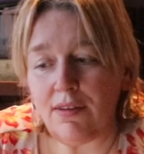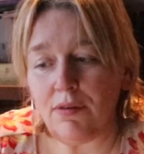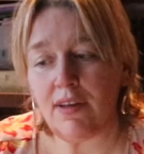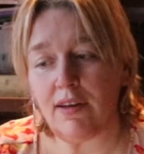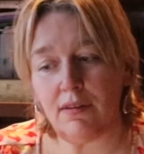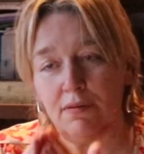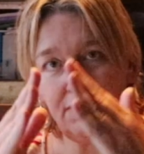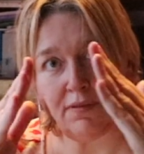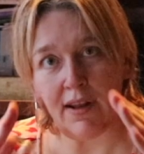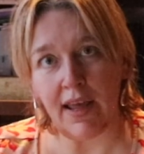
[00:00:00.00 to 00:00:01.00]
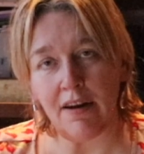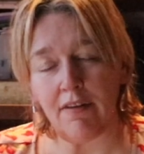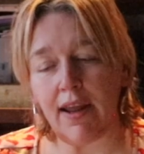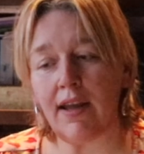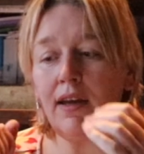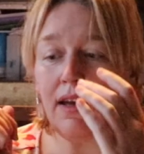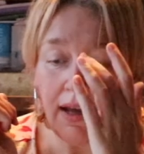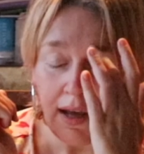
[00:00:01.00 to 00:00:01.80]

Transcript: so the flaring